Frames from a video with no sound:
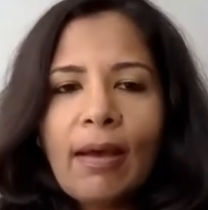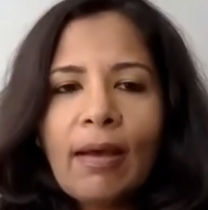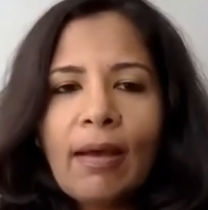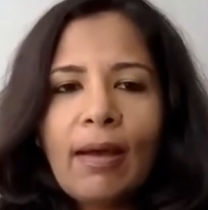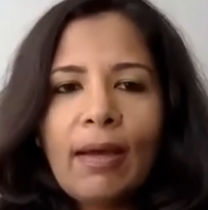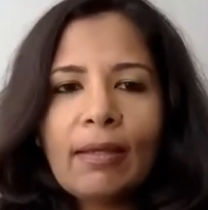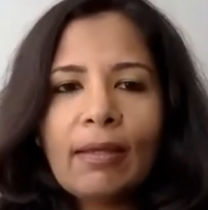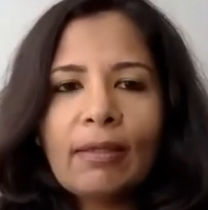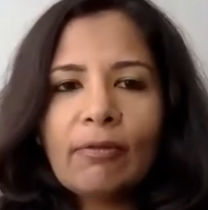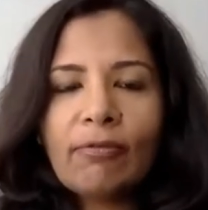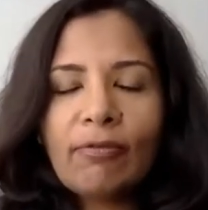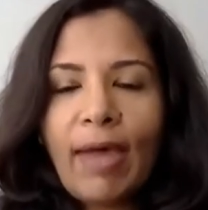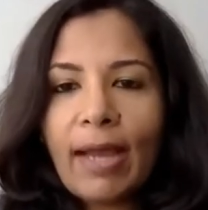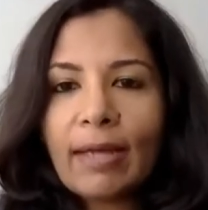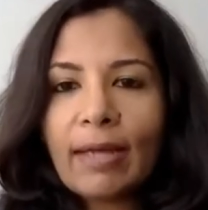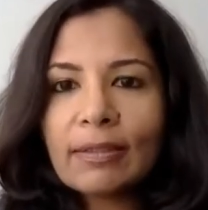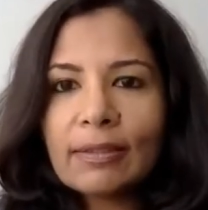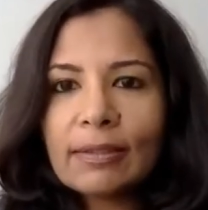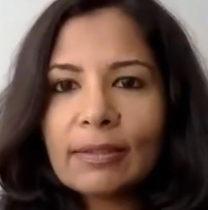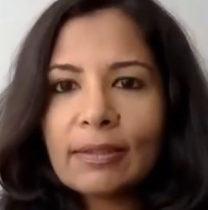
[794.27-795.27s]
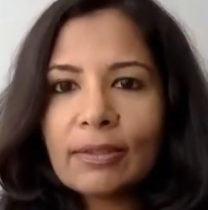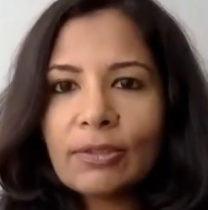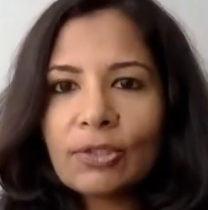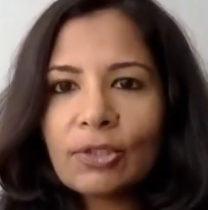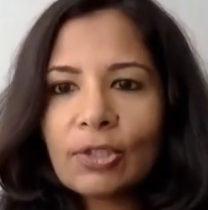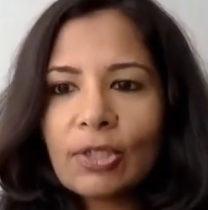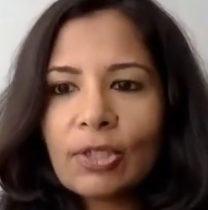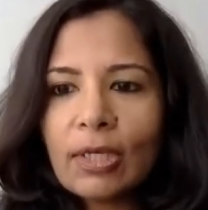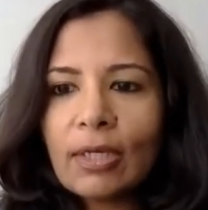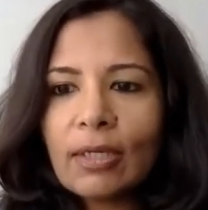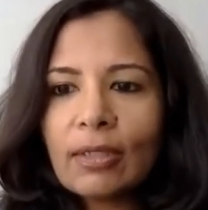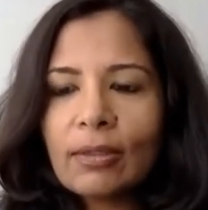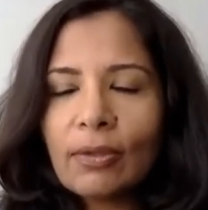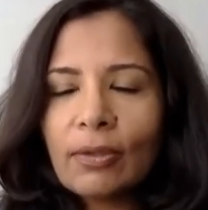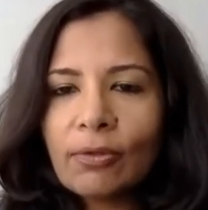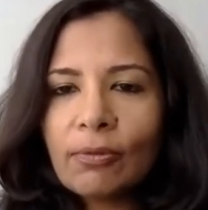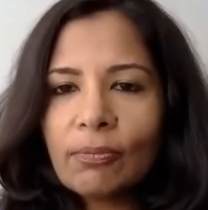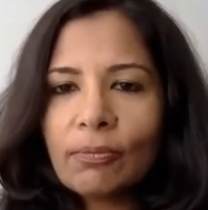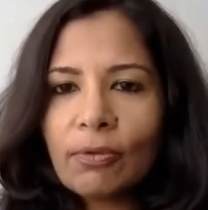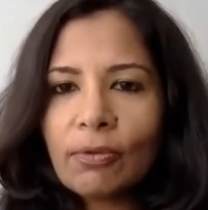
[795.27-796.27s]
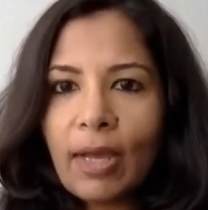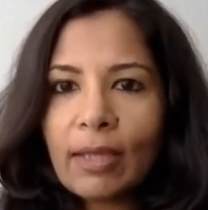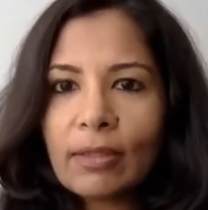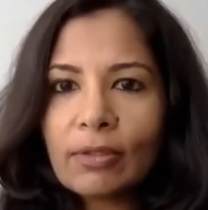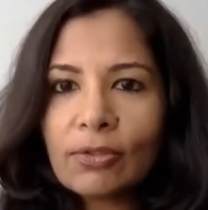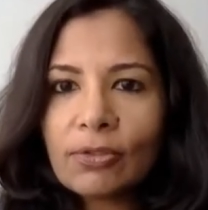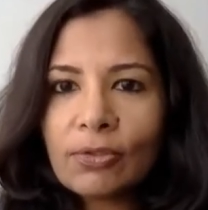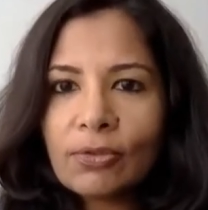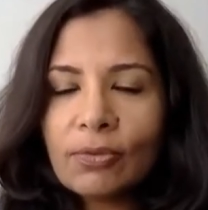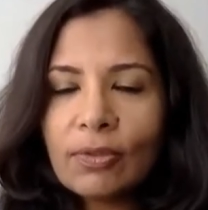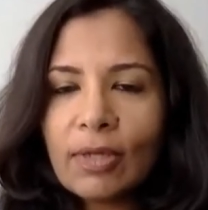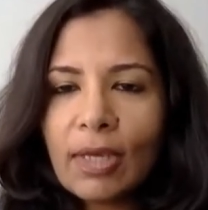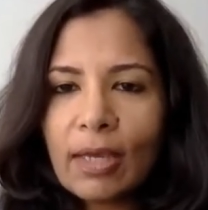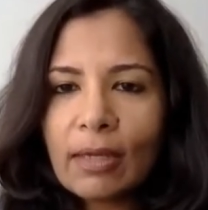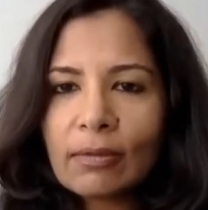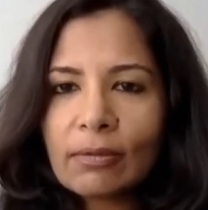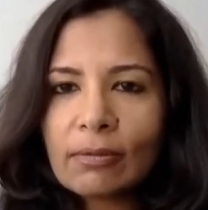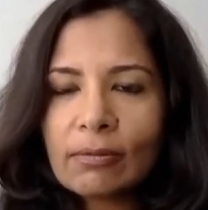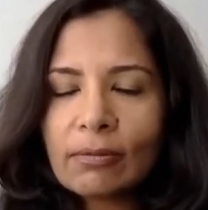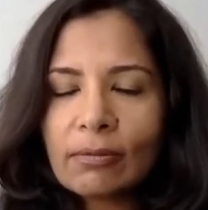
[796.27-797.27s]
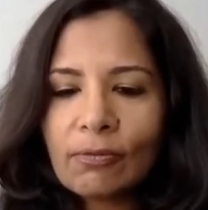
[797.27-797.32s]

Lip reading: the fact is that today a lot of brands do get